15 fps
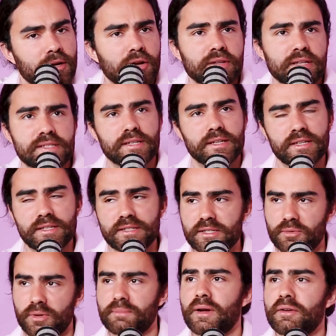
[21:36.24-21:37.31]
Oh, that's an
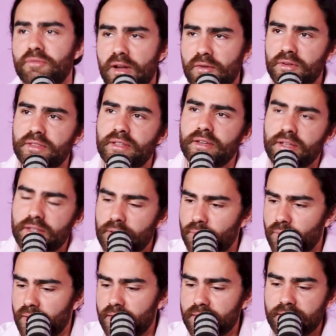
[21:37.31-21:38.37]
easy one. My favorite thing in the
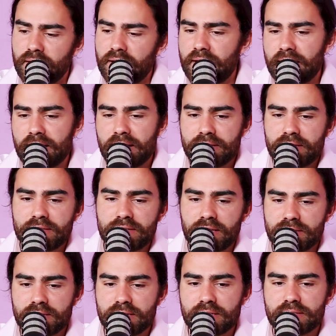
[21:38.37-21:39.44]
world that
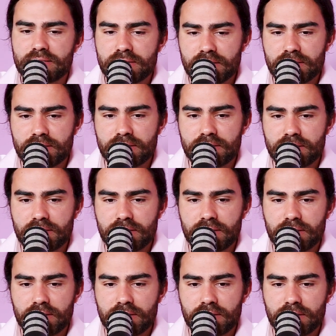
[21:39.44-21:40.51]
doesn't exist
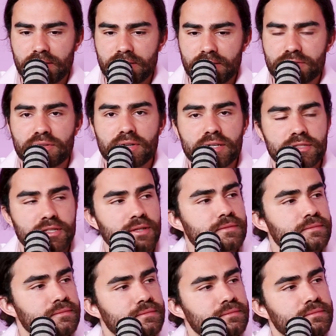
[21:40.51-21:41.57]
is religion.